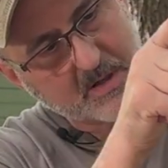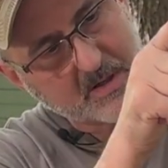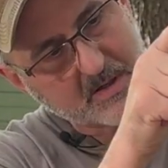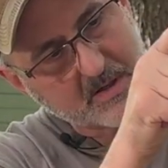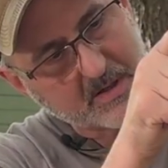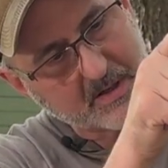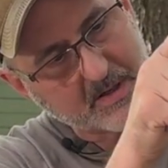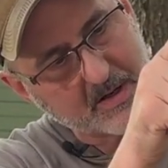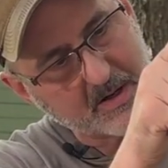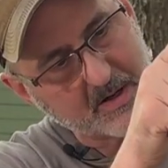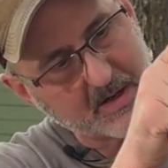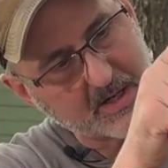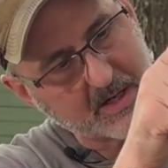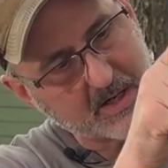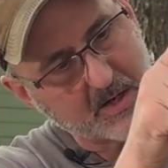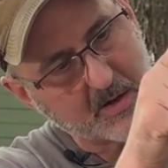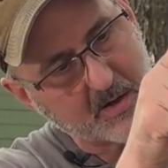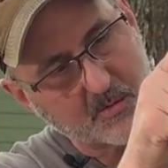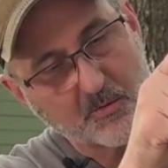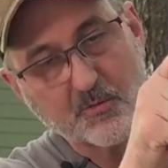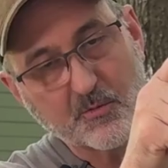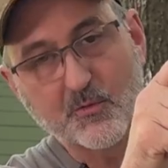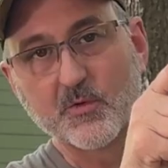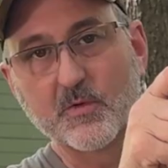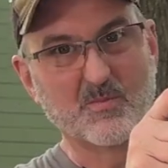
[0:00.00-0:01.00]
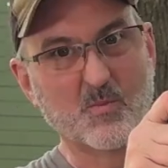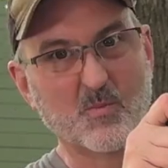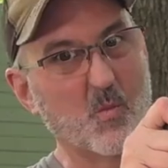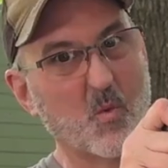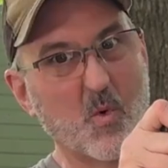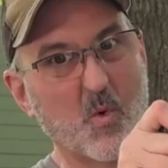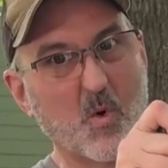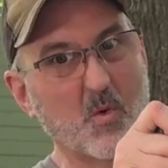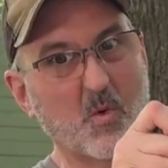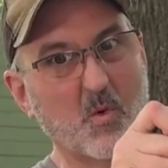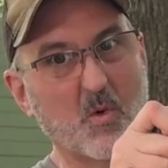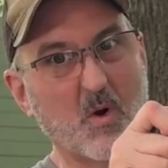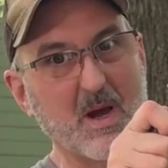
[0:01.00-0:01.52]
There it goes.
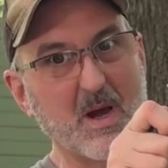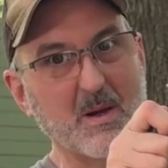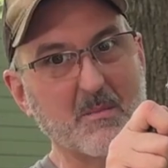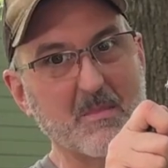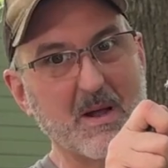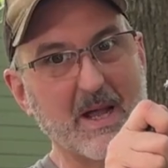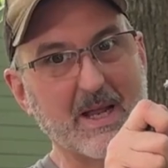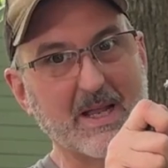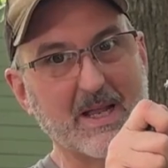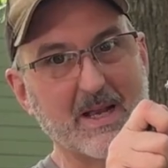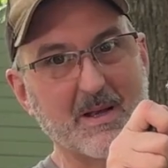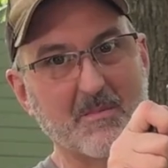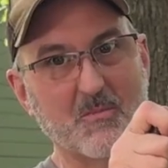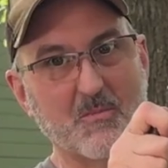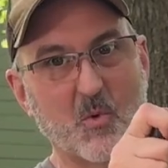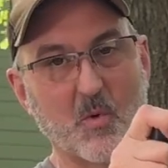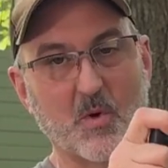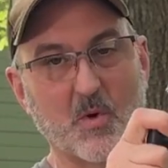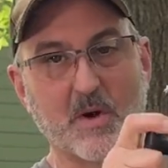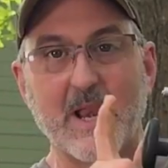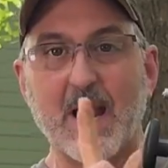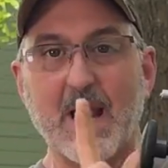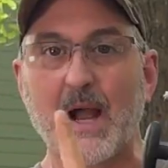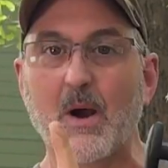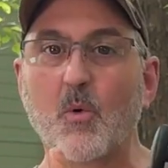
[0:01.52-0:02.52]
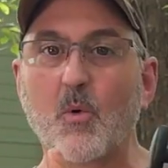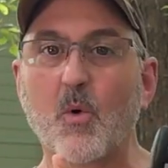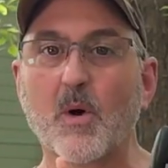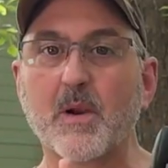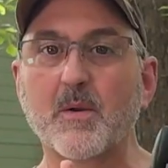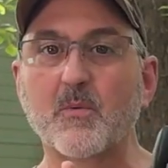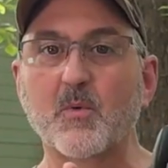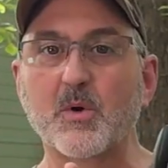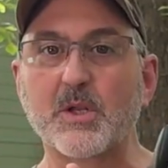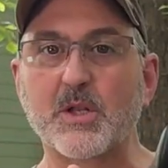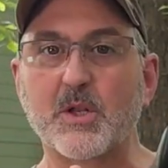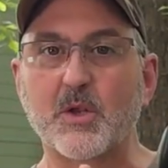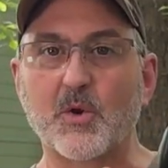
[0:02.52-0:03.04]
Won't crank back anymore. Now what
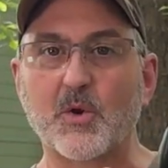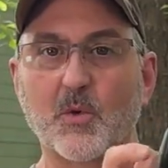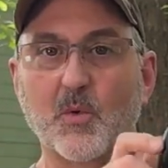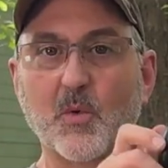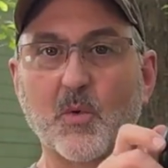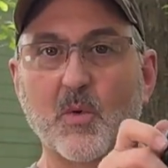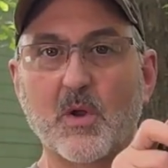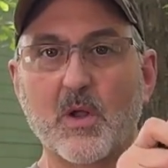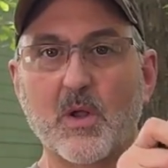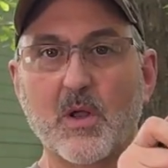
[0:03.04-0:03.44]
do?